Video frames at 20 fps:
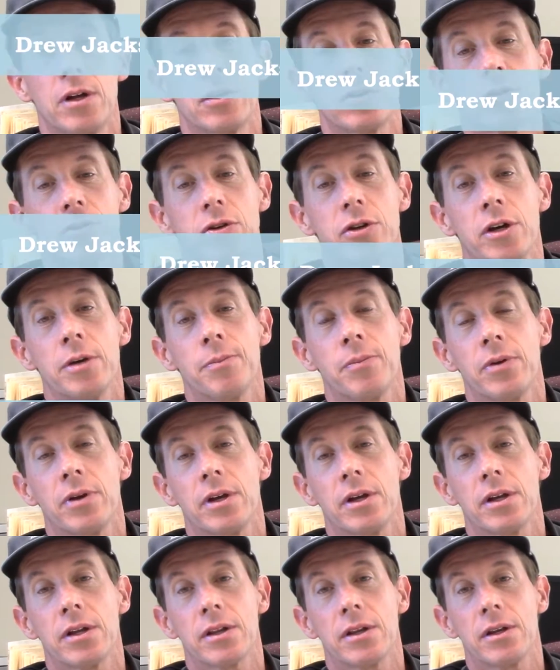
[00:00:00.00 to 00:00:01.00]
trip
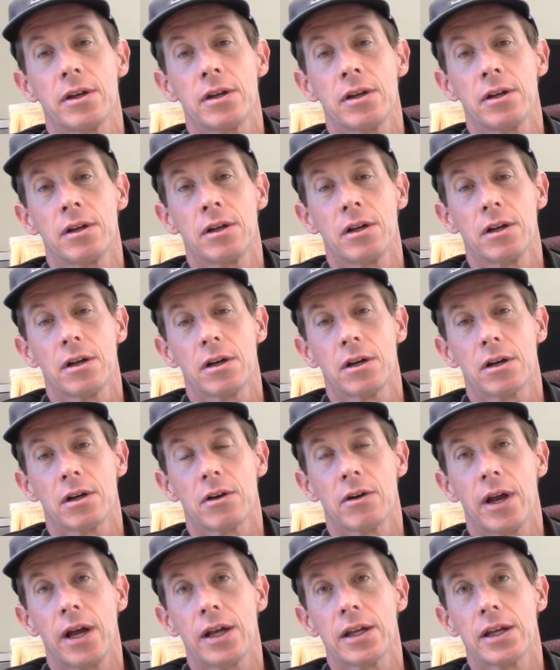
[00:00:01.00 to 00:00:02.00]
at the
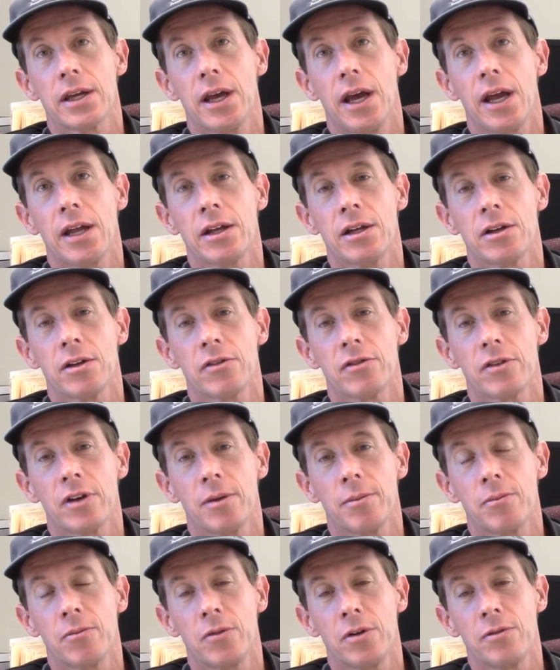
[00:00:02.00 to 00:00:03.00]
Grand Canyon. It's
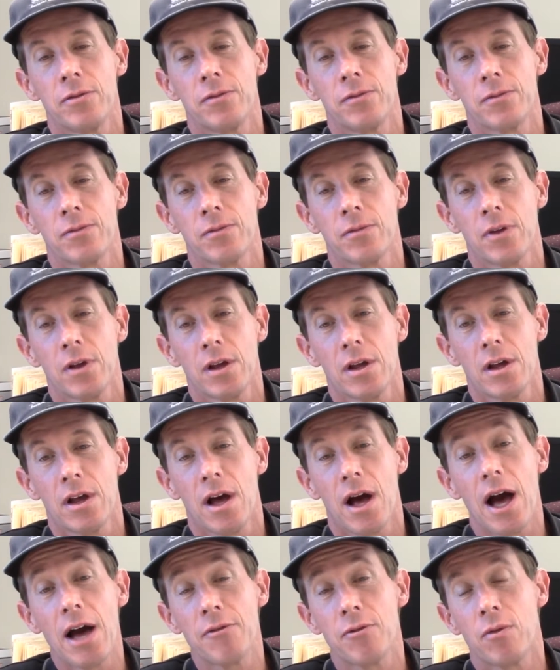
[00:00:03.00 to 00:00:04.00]
something
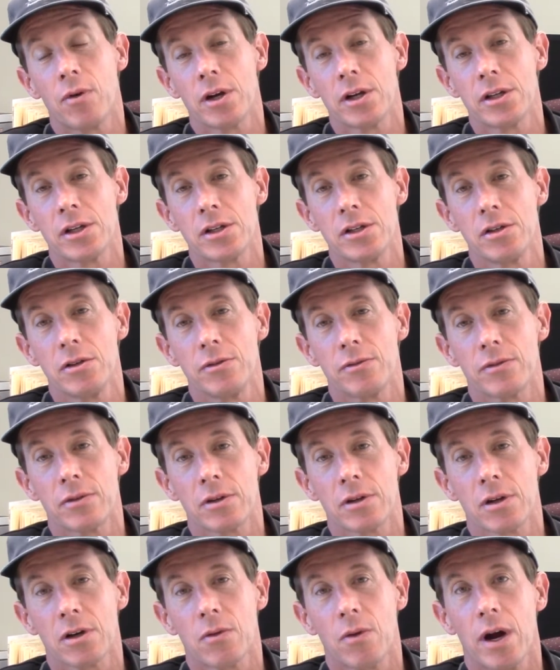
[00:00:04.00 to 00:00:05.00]
I've wanted to do
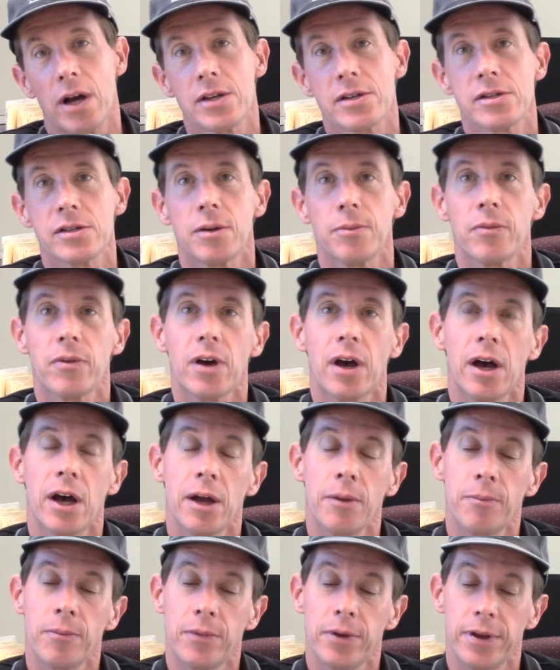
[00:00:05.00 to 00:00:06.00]
for quite some
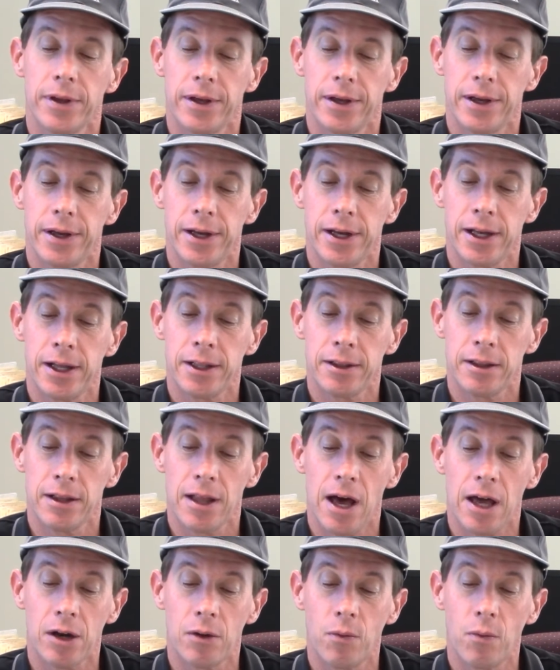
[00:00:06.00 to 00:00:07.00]
time. A
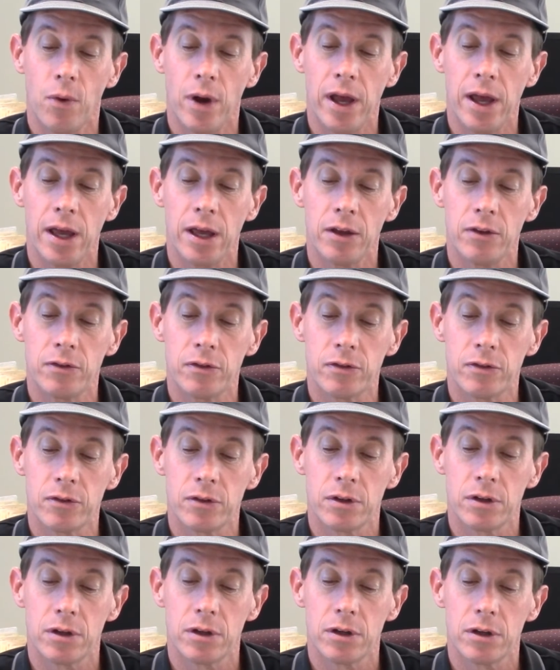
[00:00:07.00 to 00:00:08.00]
lot of
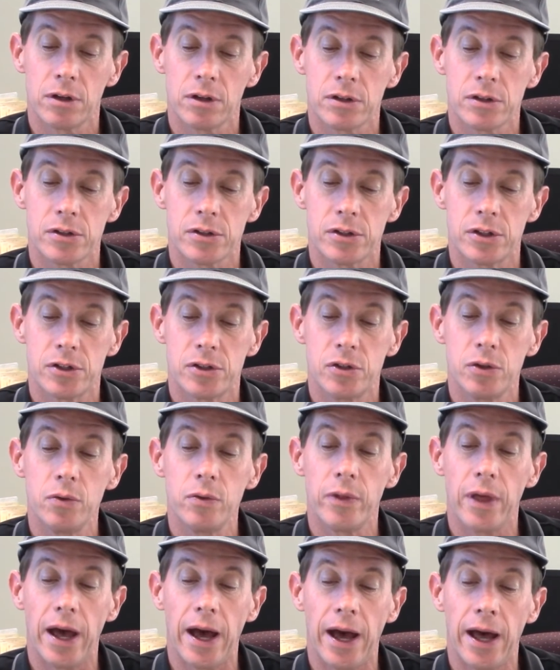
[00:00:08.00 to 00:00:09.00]
ways to
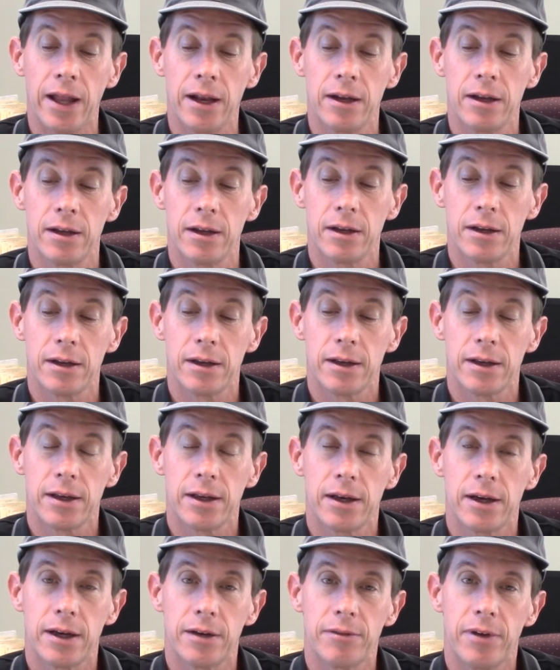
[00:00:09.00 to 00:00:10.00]
do that.
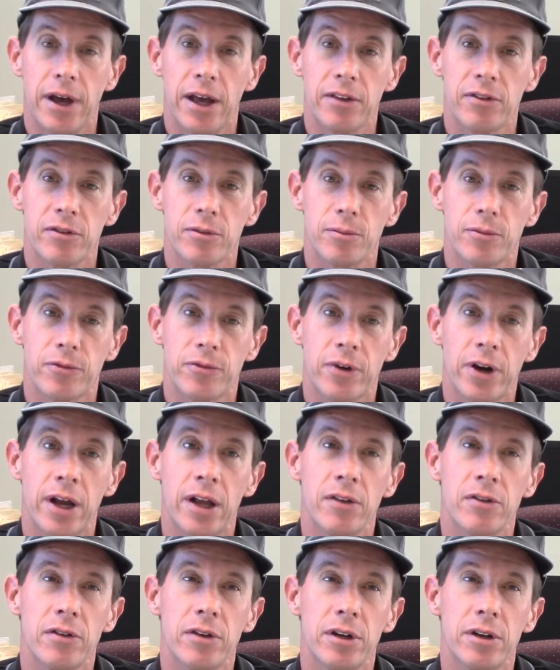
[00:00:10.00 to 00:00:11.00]
I've had some
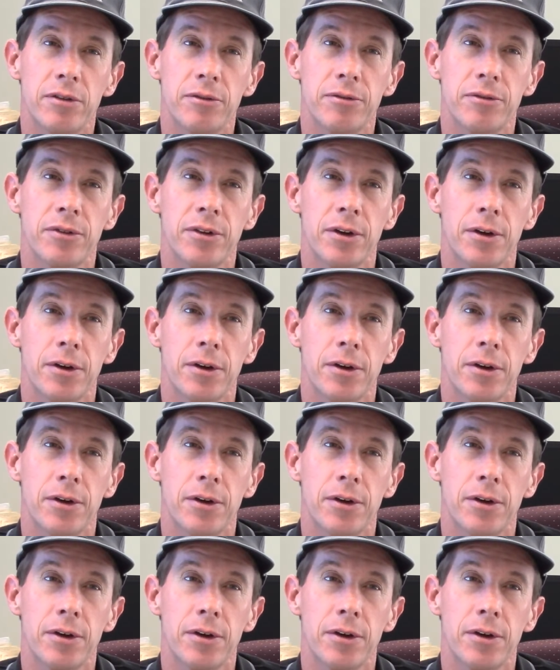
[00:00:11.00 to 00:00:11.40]
friends that have